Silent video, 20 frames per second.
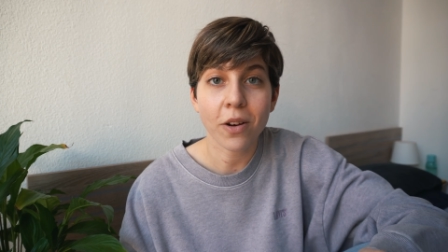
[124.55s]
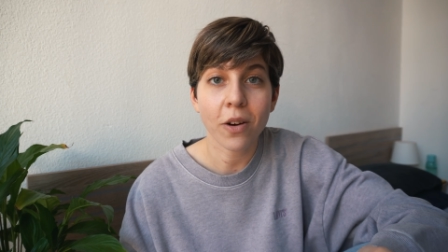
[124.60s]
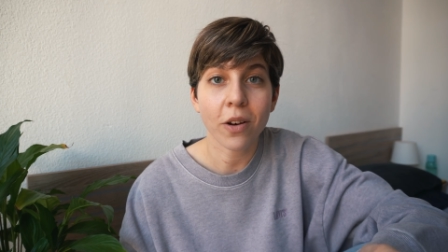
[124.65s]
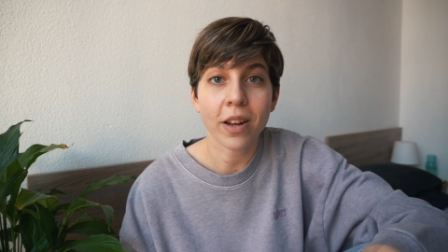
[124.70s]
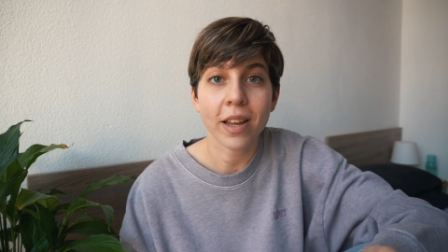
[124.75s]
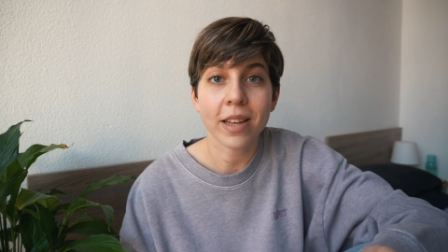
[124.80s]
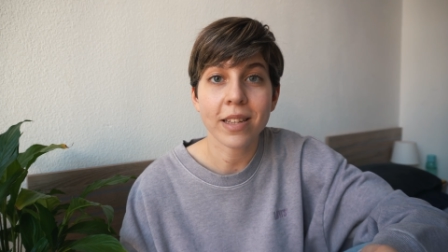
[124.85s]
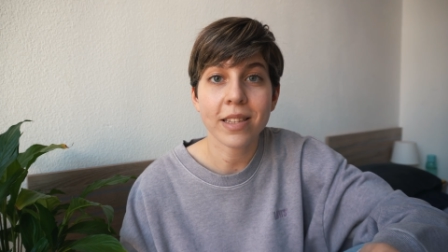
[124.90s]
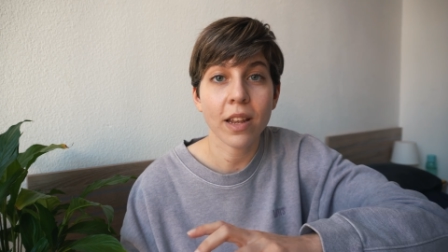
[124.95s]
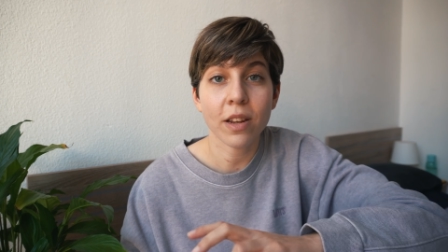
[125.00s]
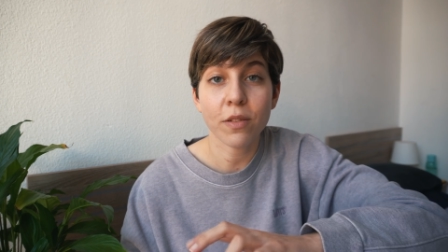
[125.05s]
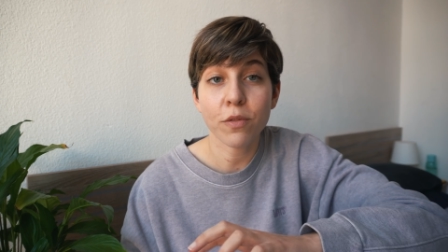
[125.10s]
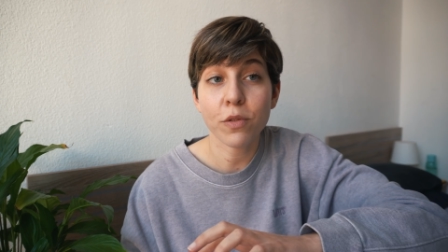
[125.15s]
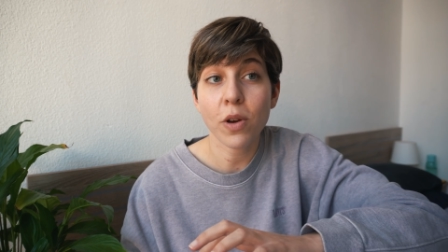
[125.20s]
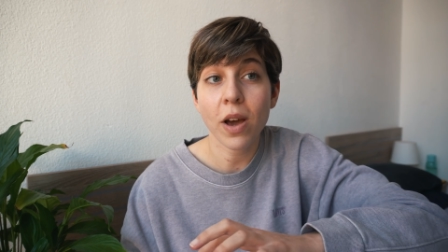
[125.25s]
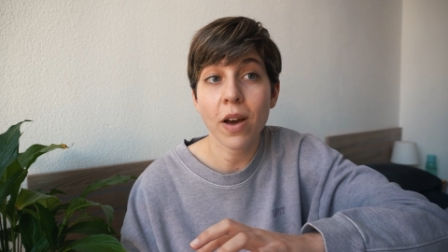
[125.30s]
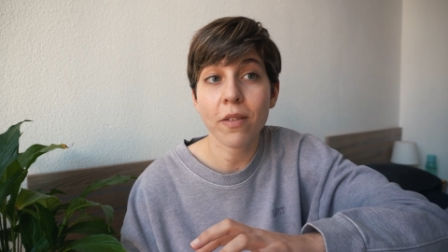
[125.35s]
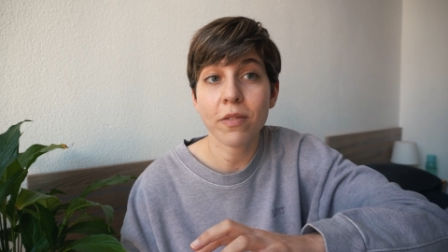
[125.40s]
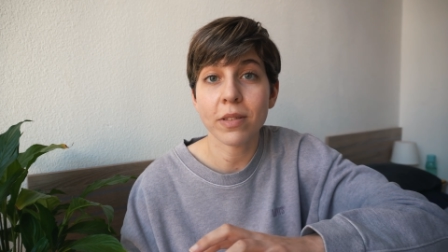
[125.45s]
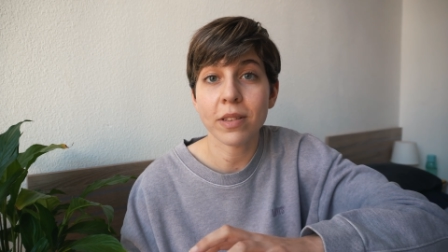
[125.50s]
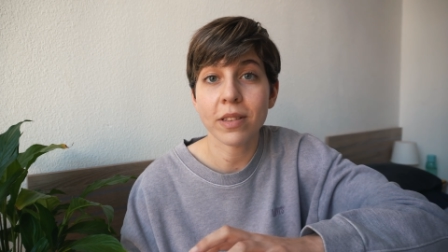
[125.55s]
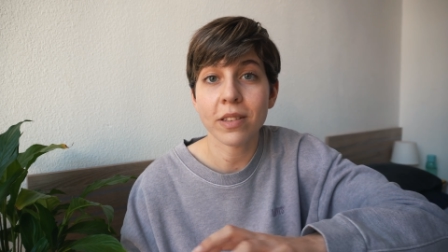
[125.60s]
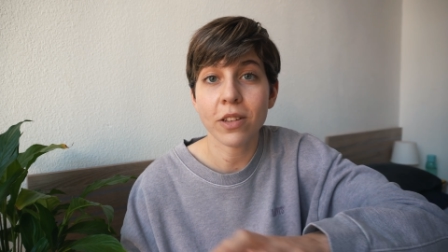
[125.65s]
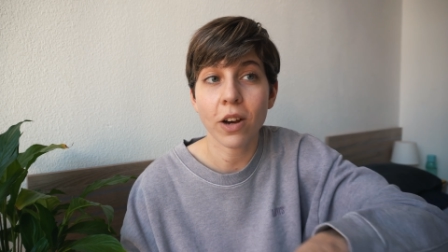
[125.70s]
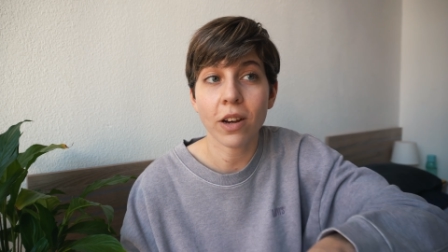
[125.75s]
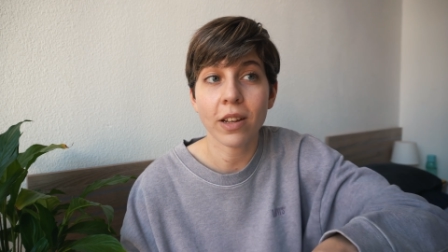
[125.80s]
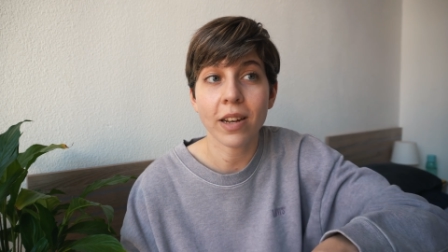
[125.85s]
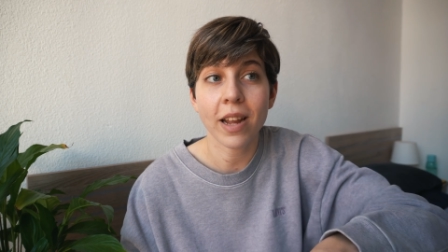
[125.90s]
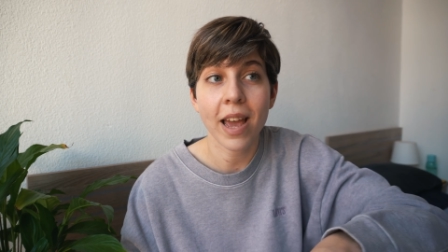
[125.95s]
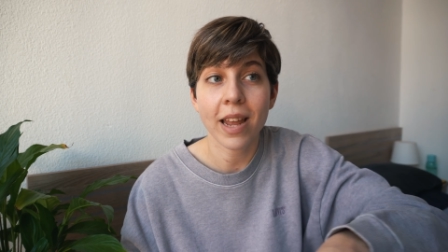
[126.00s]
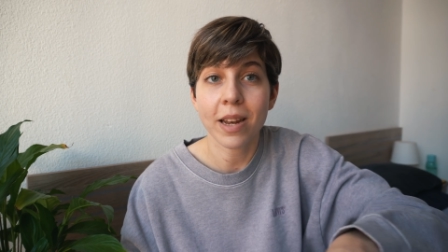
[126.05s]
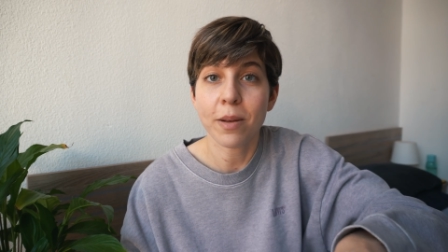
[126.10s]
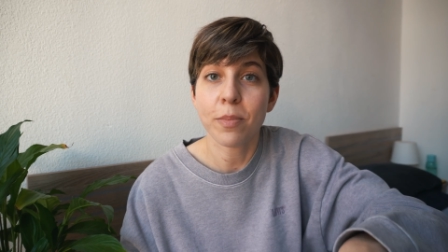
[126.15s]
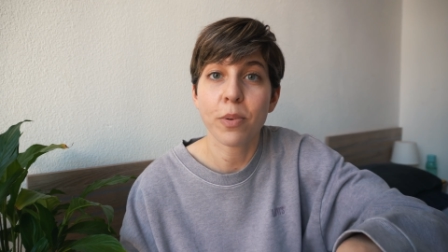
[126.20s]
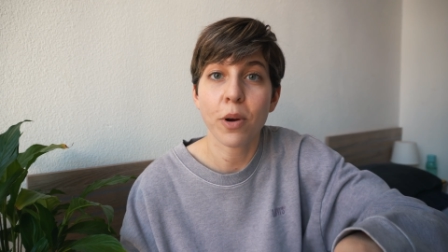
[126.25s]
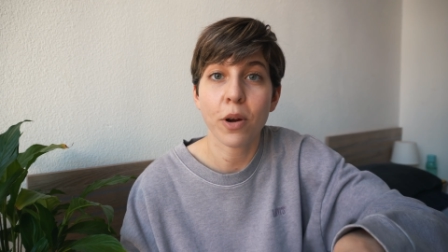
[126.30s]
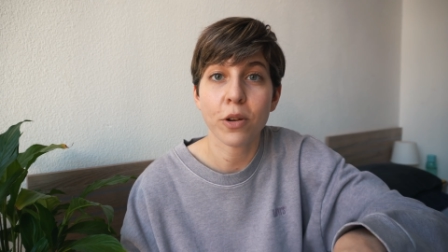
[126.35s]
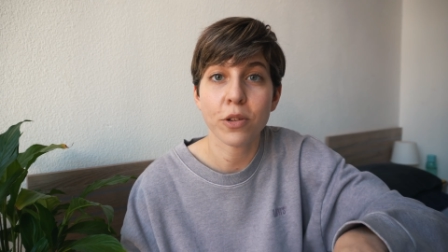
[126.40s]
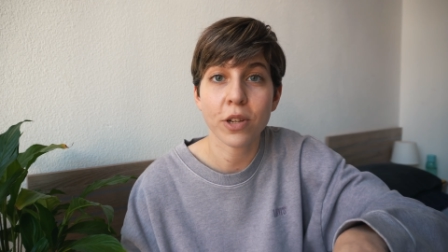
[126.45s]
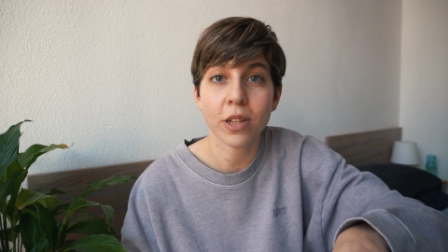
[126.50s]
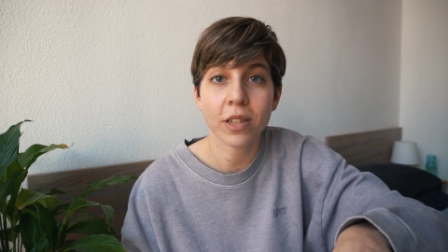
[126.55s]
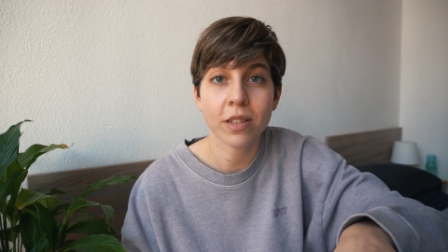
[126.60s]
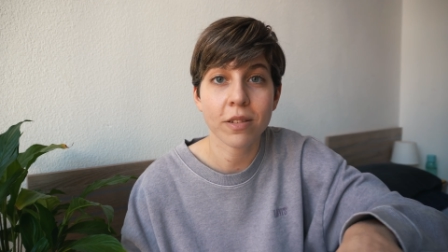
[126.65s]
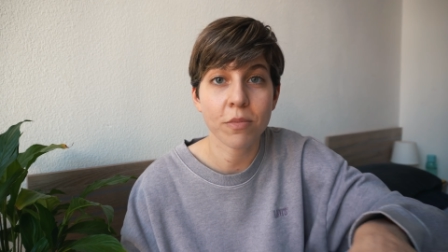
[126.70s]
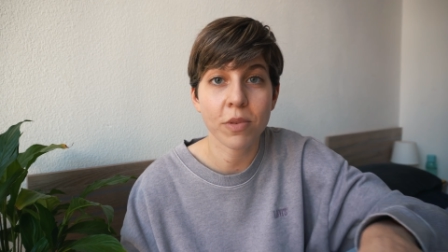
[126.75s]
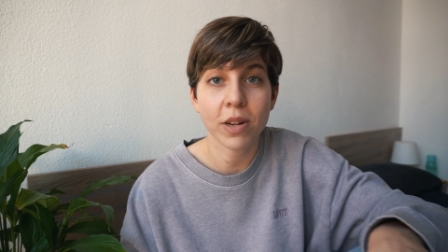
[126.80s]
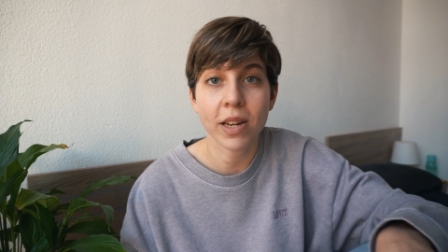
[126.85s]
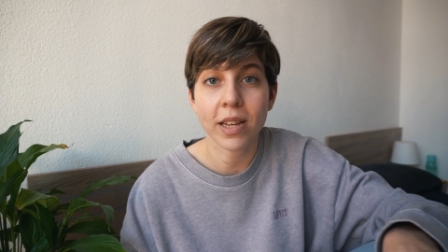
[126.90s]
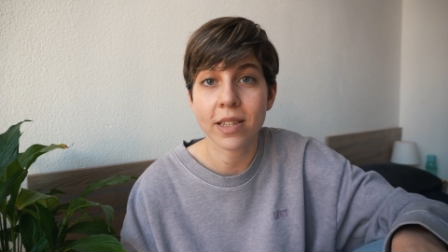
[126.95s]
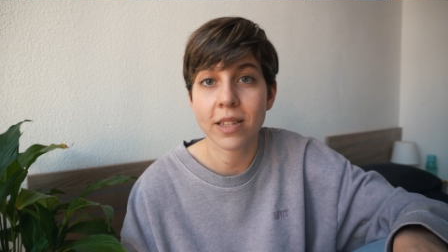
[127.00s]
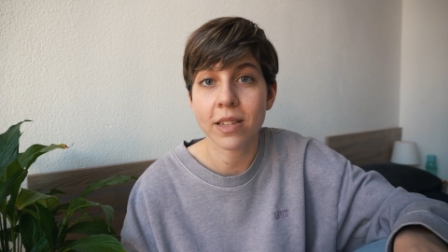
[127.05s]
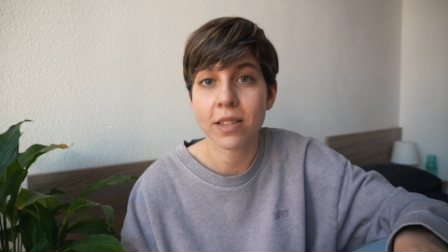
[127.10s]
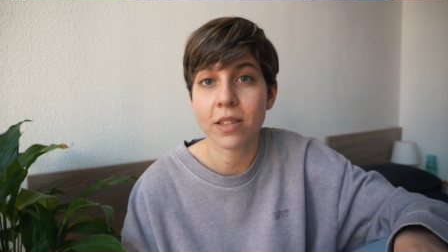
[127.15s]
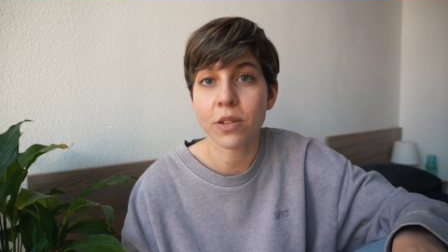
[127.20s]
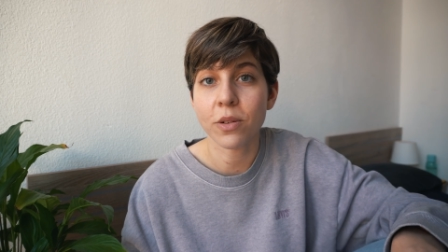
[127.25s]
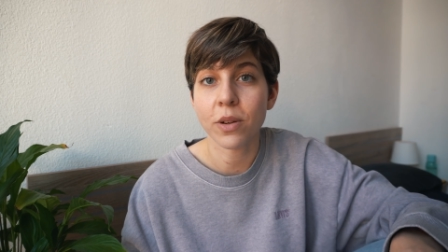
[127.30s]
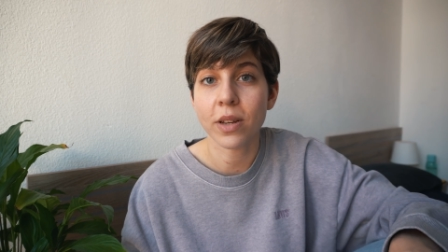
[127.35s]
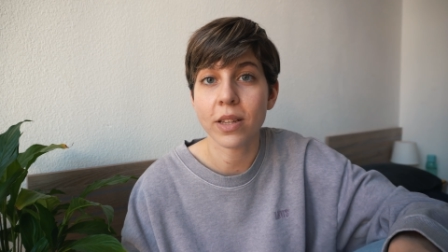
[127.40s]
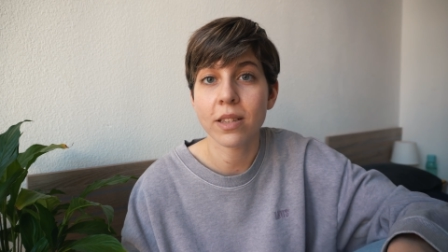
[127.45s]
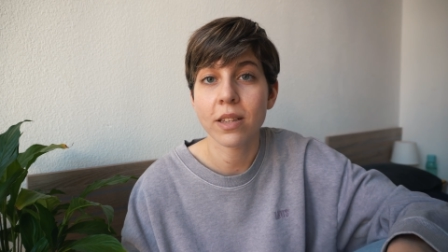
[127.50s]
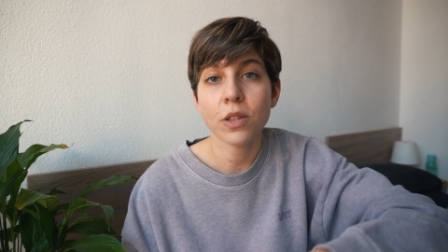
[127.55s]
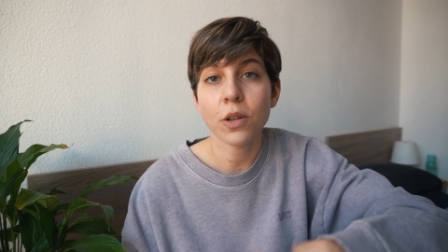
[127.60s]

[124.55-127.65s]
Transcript: on it and if you haven't done any projects related to it.